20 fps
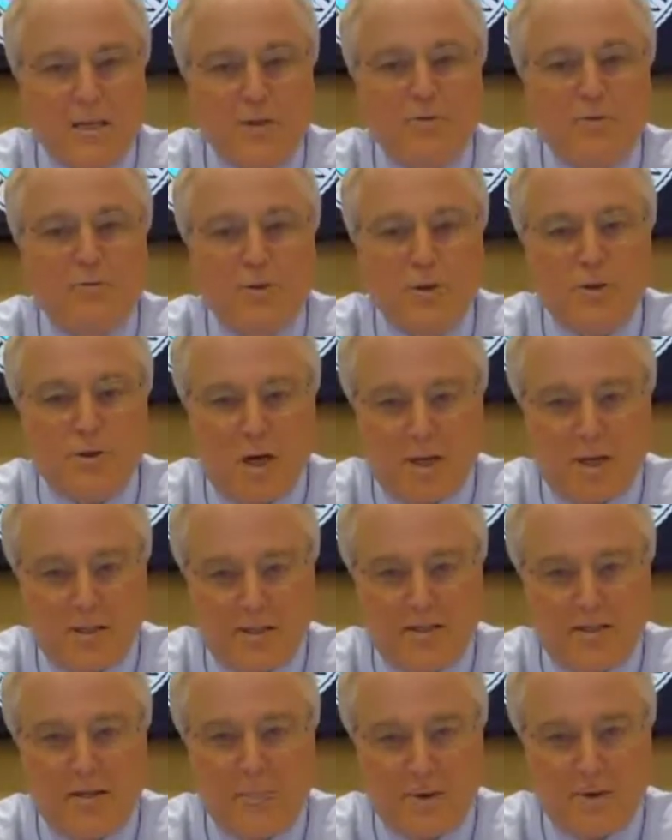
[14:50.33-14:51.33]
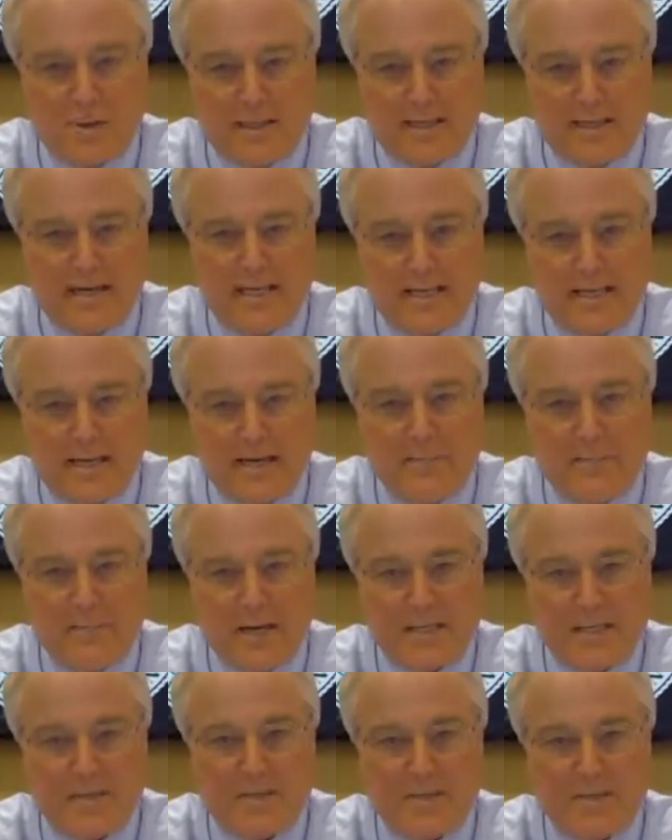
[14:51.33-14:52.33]
And you talk to them on a
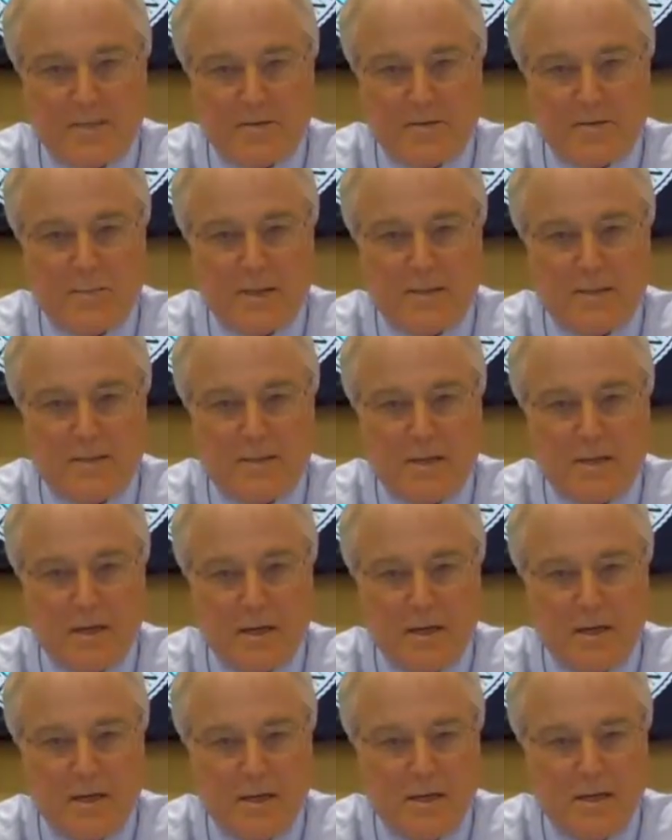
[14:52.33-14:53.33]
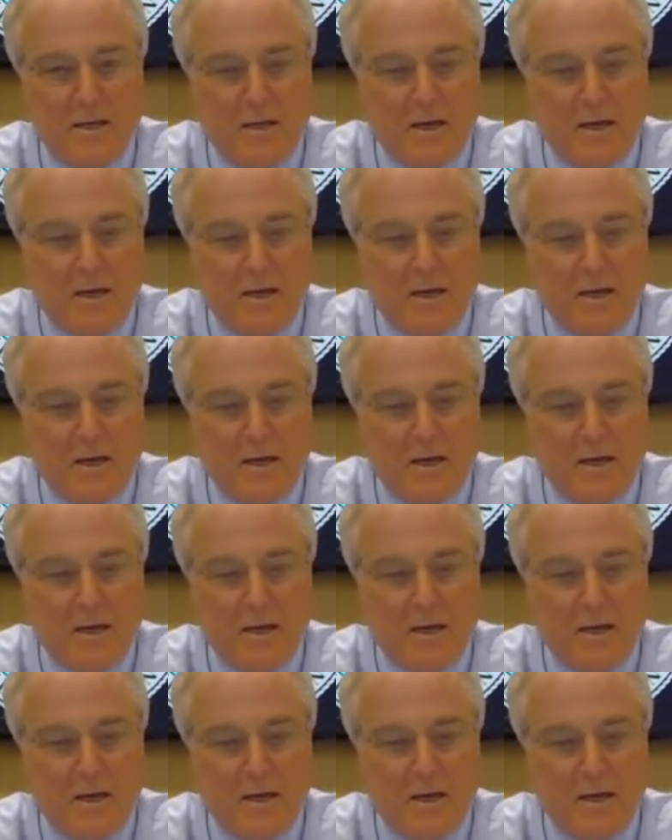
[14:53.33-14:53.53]
day-to-day basis, but